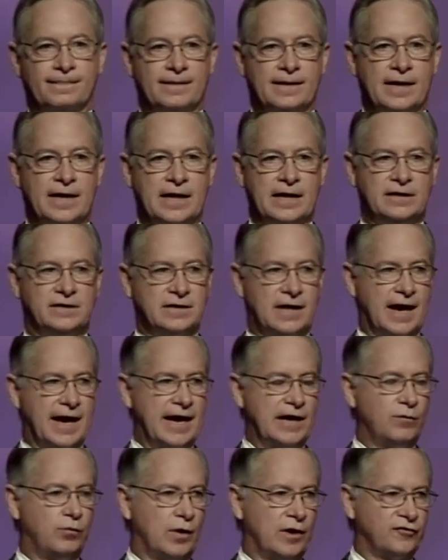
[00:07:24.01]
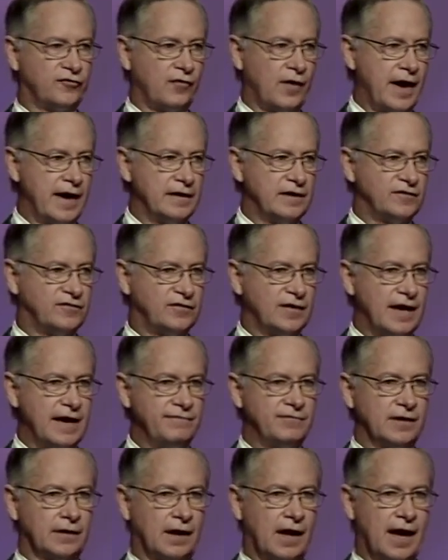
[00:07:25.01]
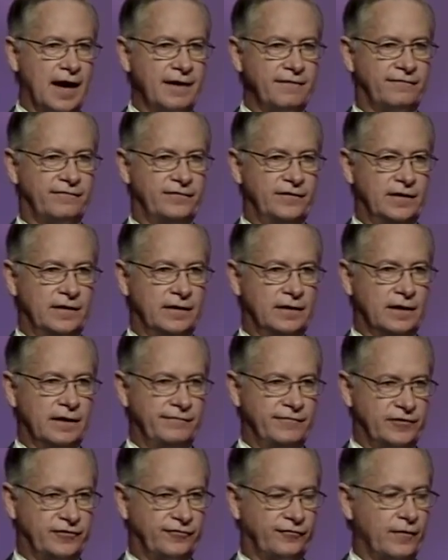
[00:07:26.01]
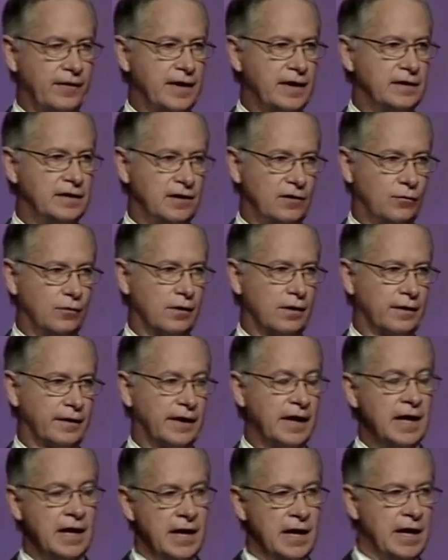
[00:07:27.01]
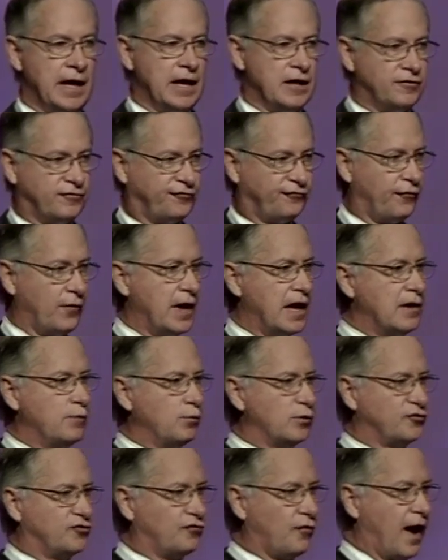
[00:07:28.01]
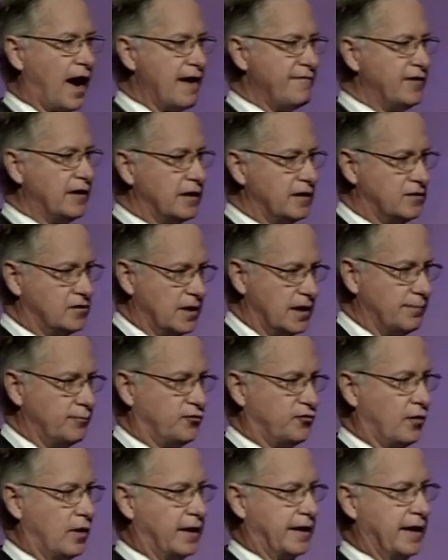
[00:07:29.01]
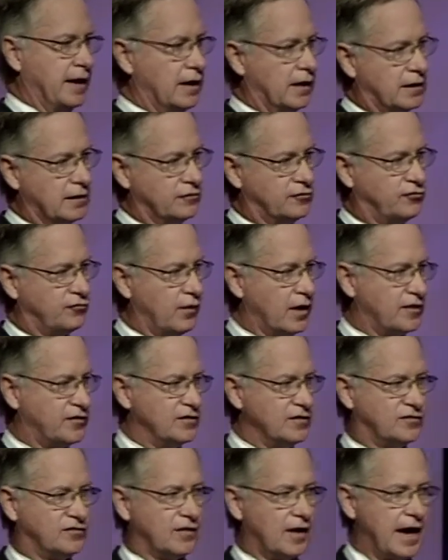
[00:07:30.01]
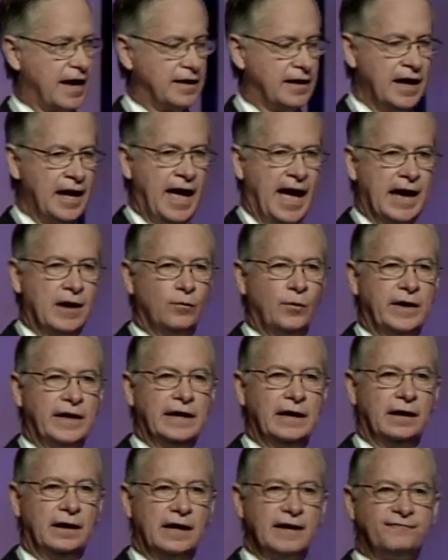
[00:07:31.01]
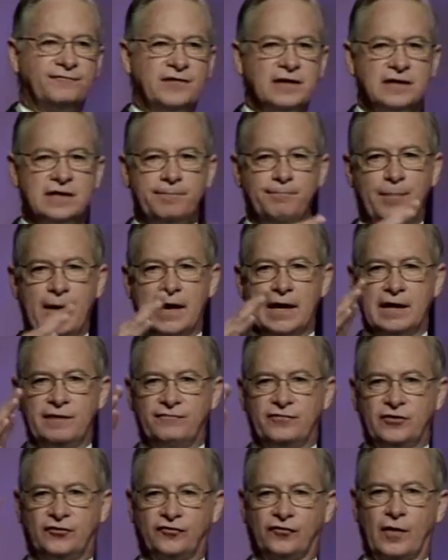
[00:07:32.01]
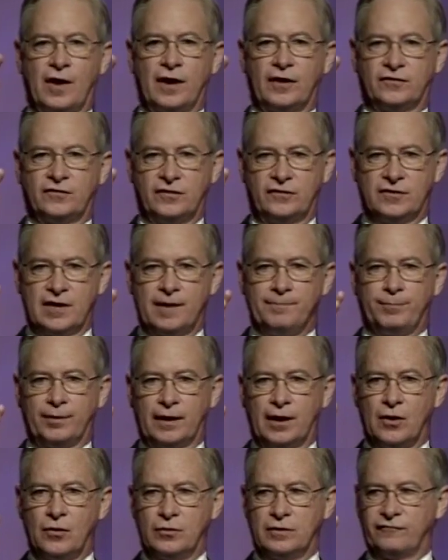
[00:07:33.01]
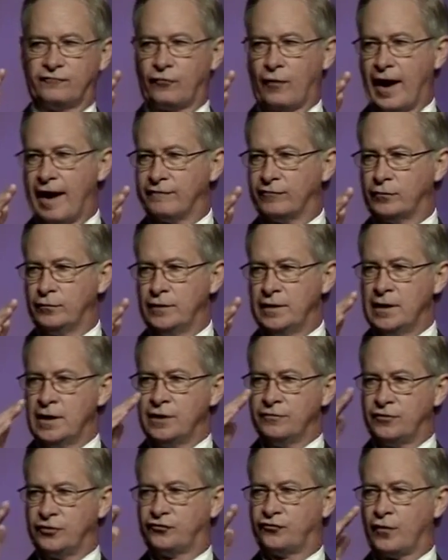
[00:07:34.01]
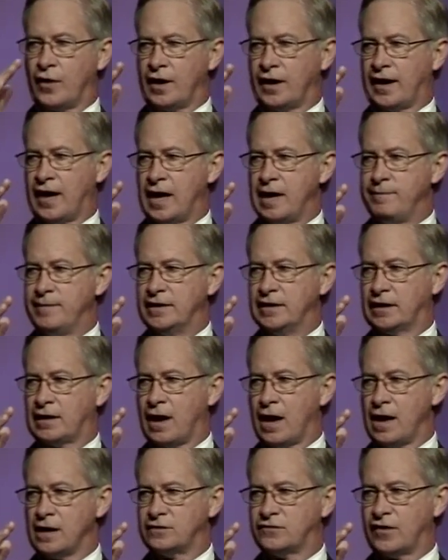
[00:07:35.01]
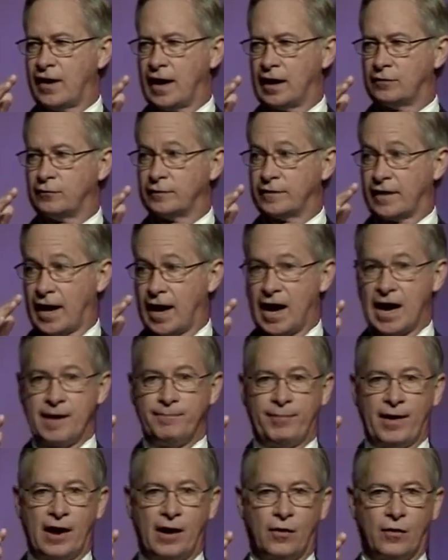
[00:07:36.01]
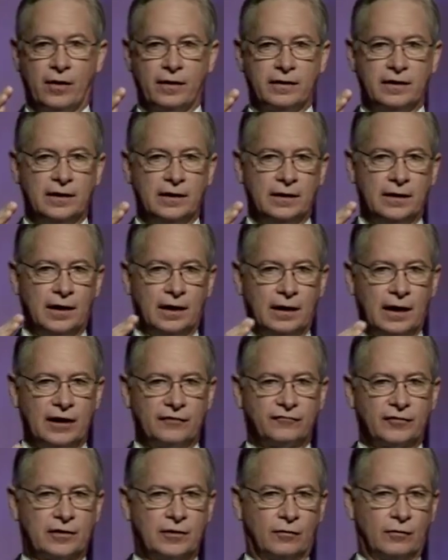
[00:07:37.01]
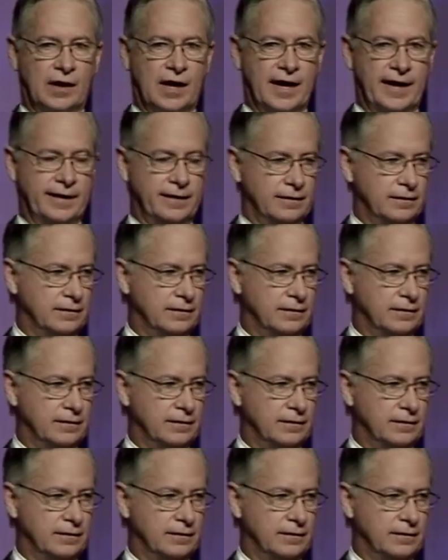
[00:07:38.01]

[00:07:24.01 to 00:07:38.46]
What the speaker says: He died while trying to save the life of his friend at work. His friend was driving a dump truck at a construction site, and when he lifted the bed of the truck to dump a load of gravel, the truck came into contact with a high-powered electrical line.